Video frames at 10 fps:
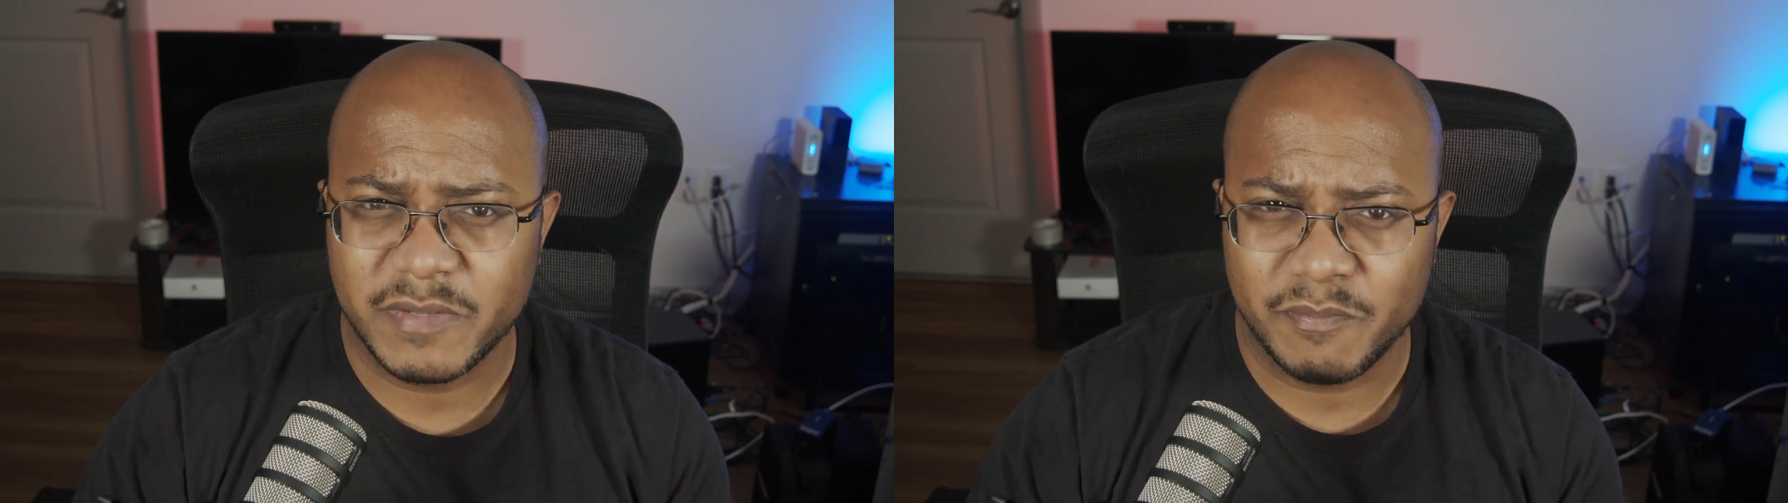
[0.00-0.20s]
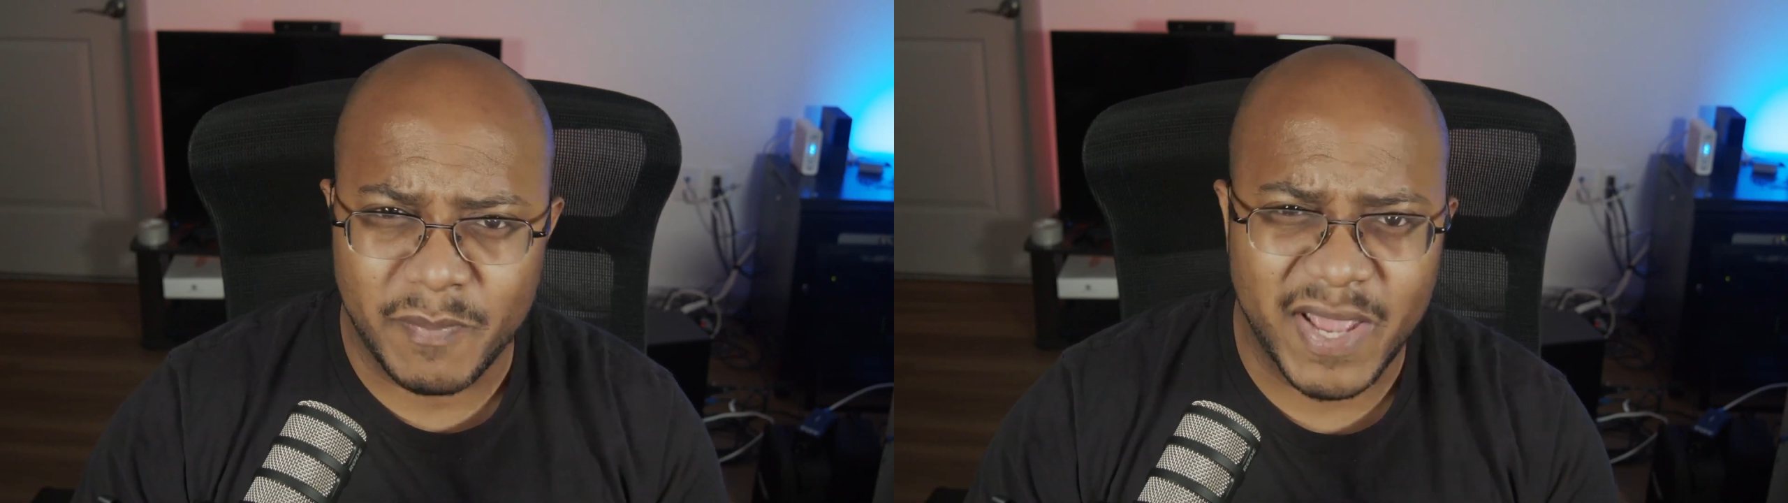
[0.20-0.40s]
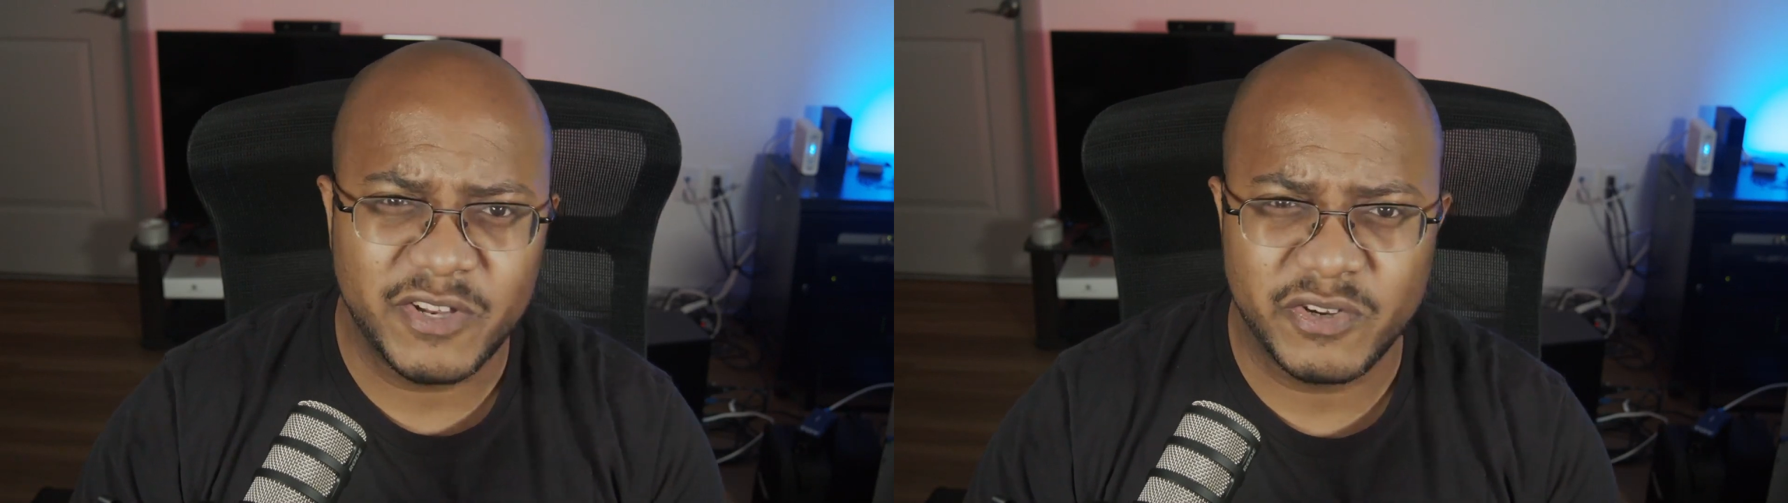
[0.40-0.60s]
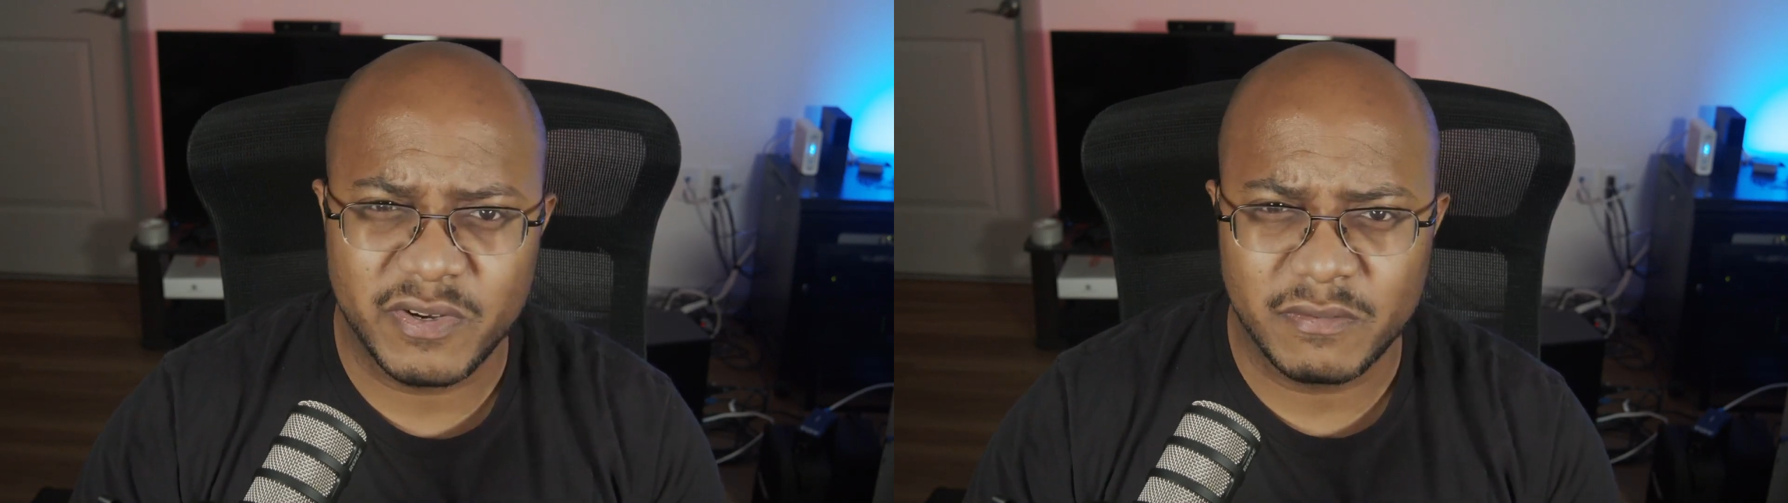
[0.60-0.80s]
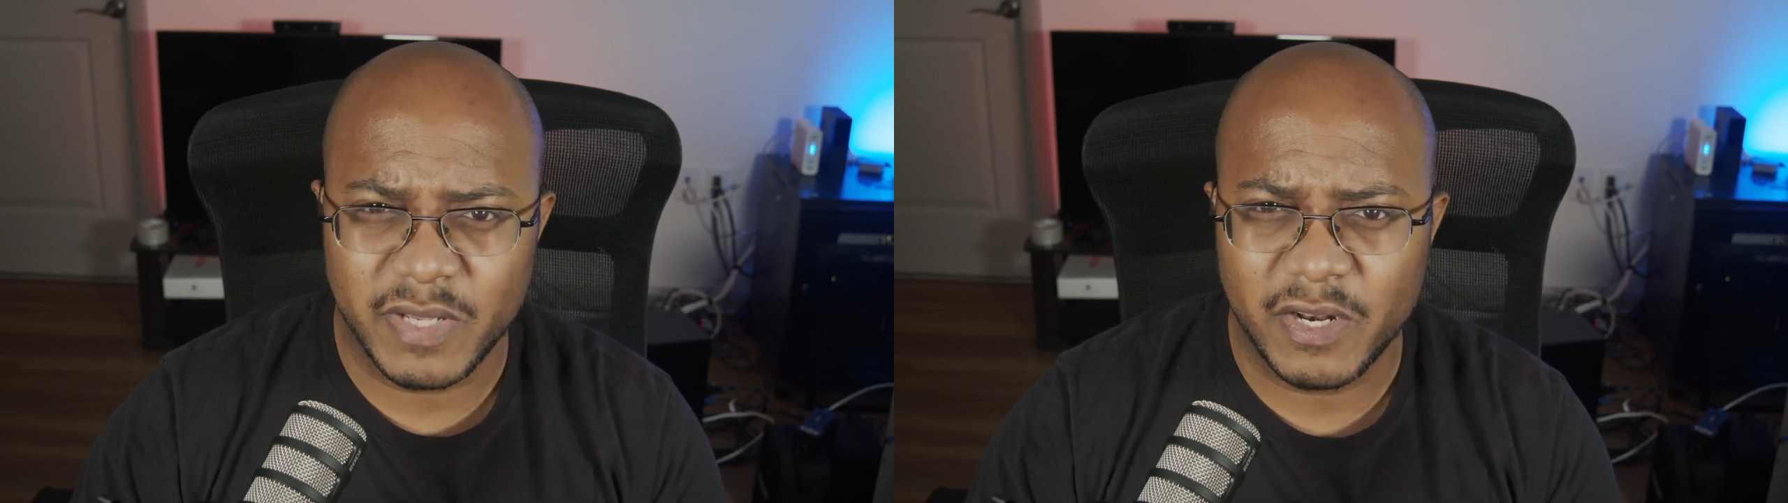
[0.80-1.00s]

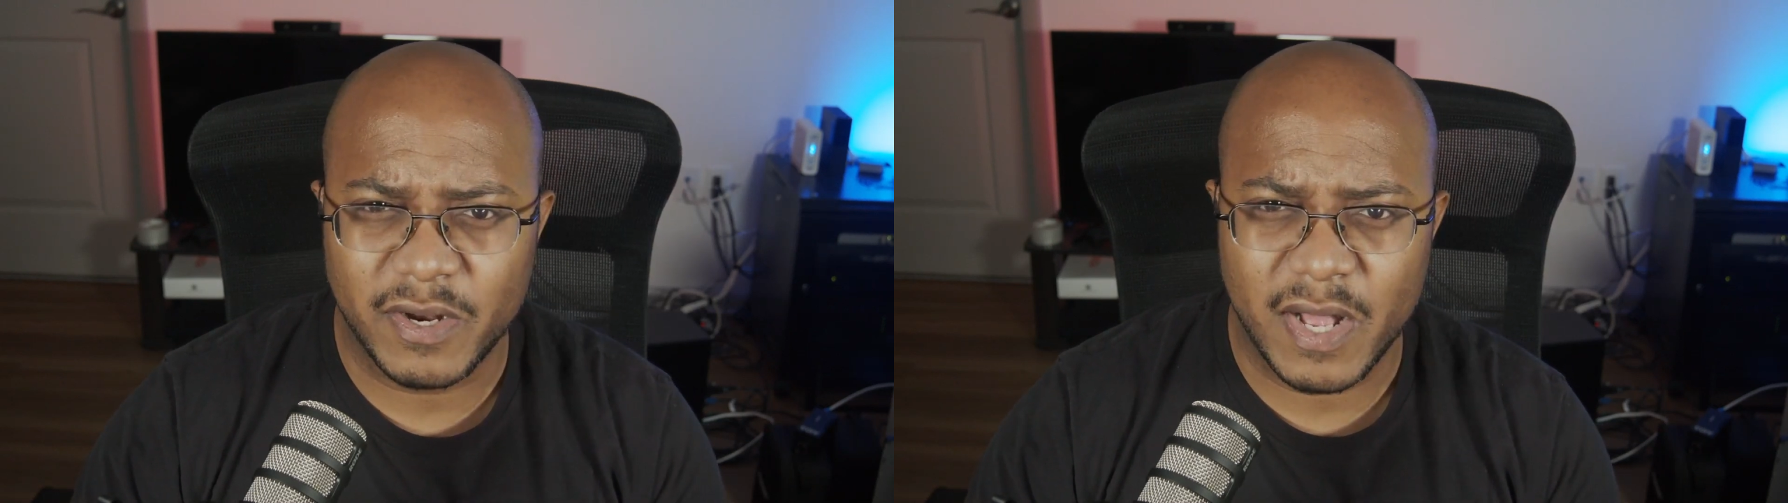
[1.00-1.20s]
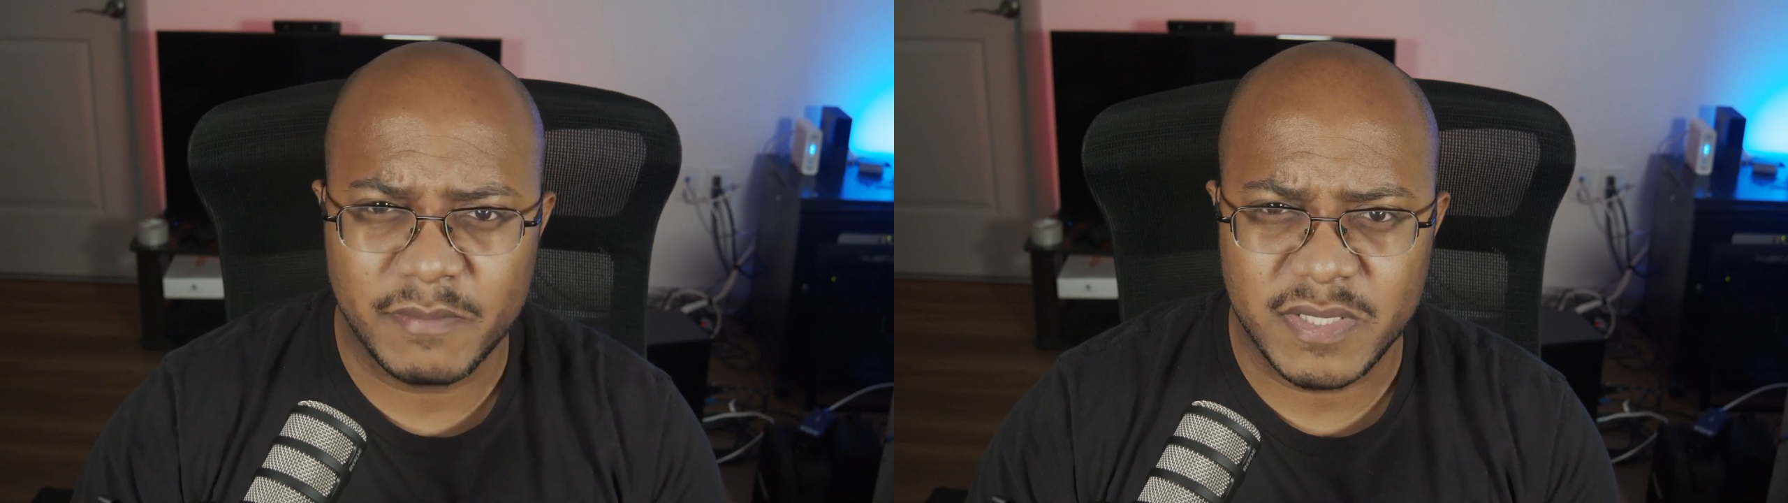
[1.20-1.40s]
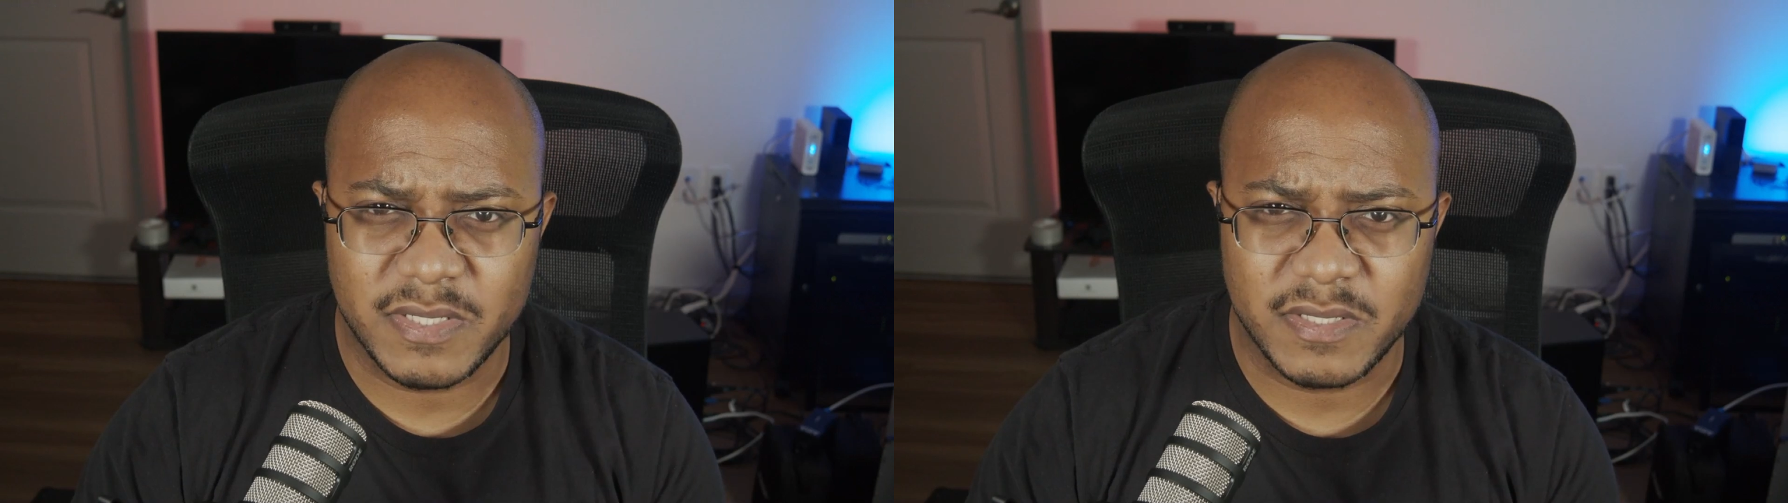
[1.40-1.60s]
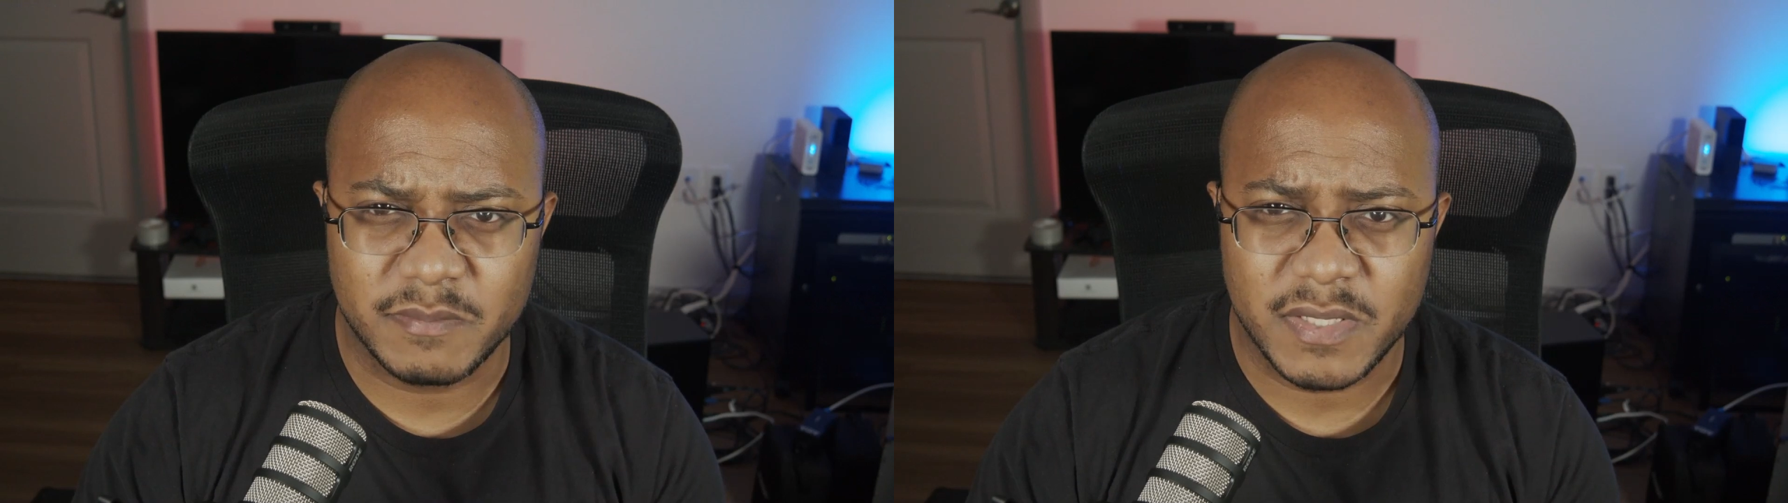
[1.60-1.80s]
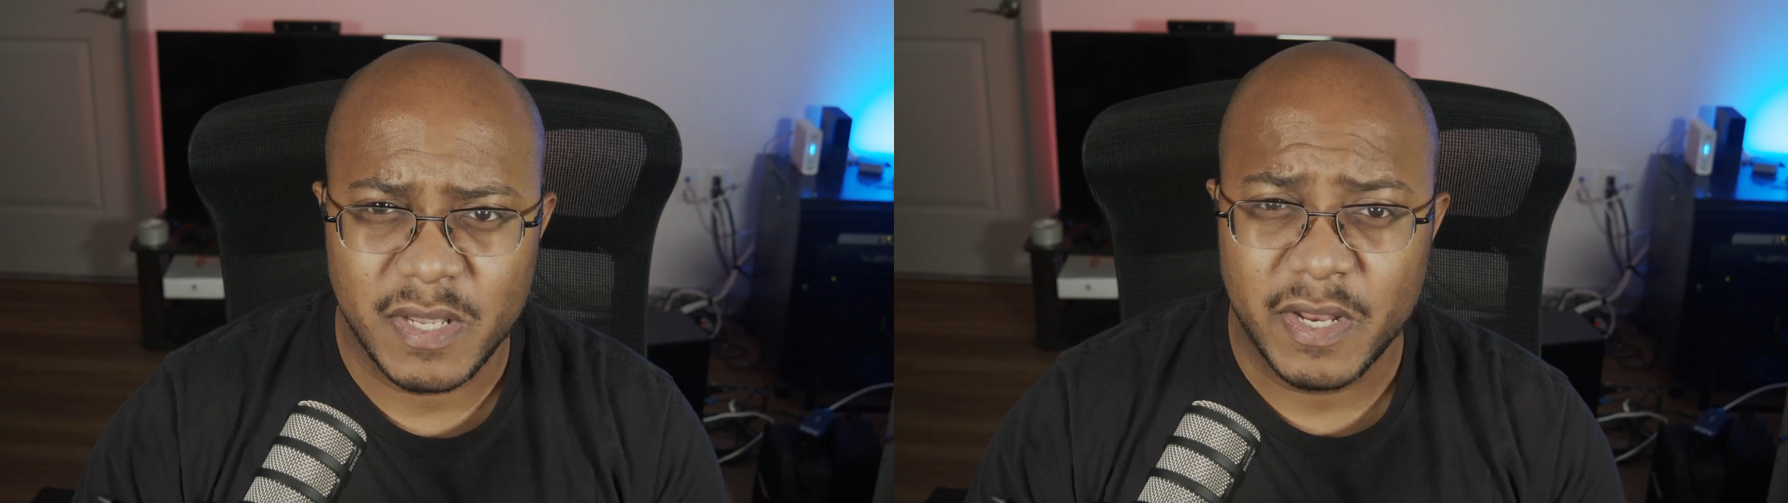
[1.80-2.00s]
major intercom systems.